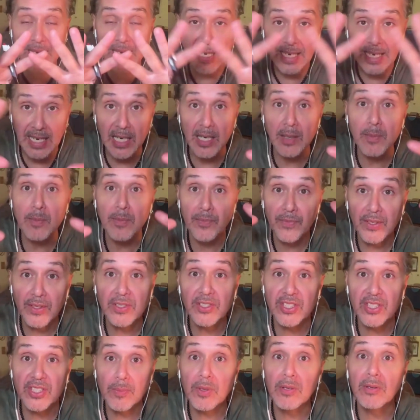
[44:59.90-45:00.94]
game, the
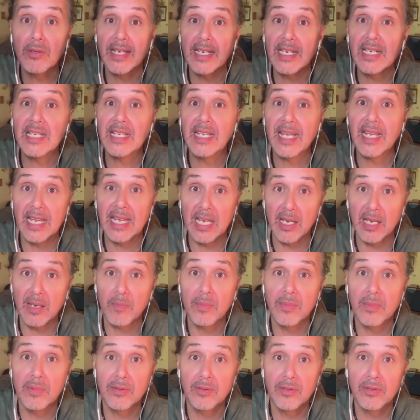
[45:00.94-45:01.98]
simulated
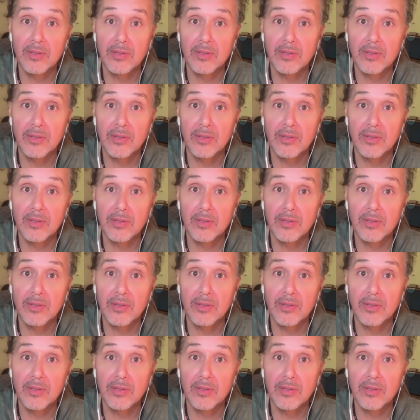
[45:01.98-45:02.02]
game,